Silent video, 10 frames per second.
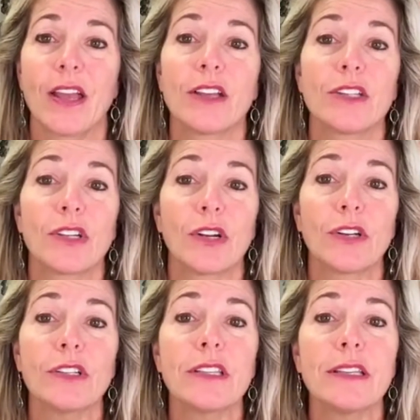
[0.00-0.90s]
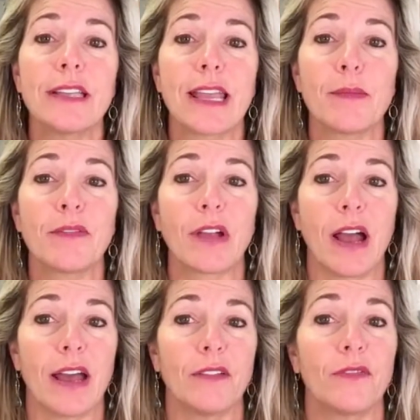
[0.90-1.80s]
Turn to the name of
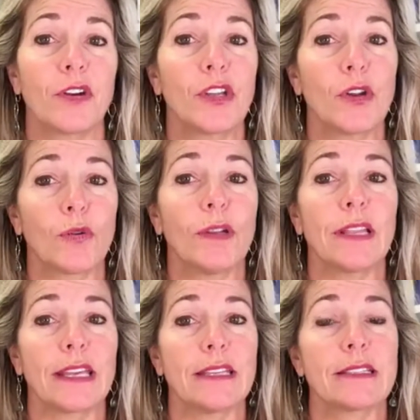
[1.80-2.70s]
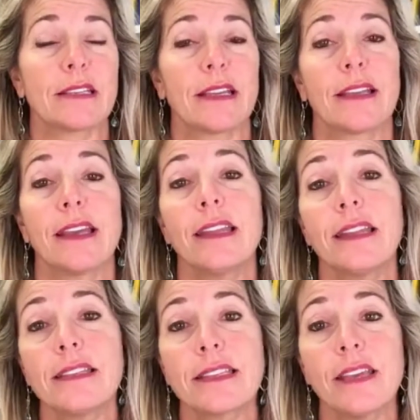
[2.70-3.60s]
God for your release, and it
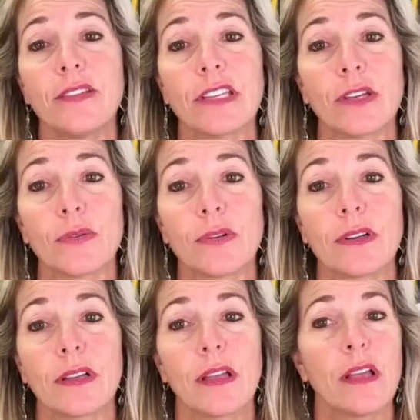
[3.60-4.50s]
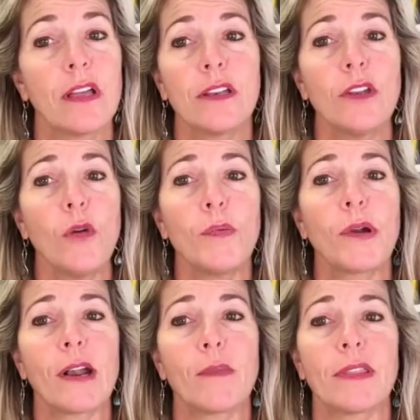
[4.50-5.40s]
is given you. No
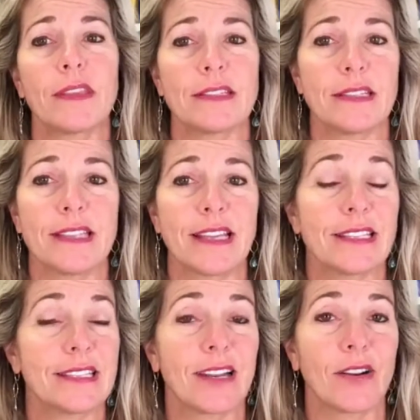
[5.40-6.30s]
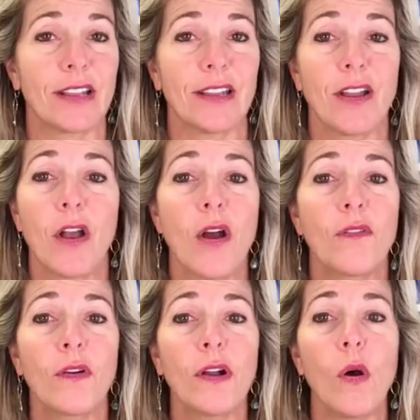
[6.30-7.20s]
prayer but this is necessary,
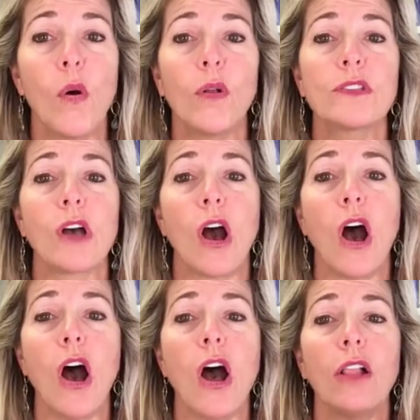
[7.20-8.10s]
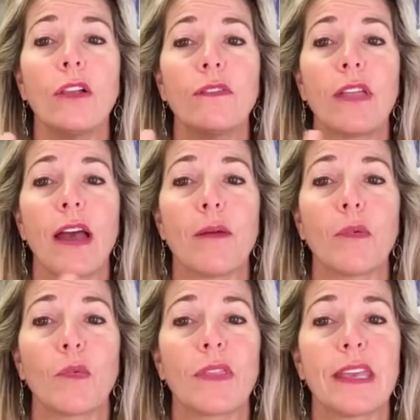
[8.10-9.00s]
for it holds all of them
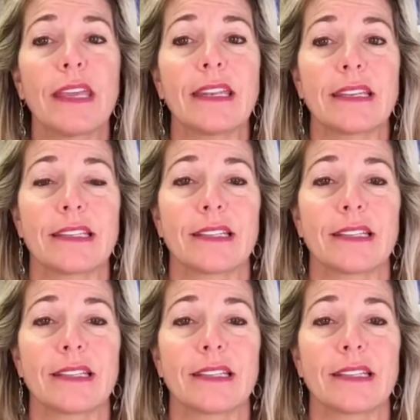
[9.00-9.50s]
within it.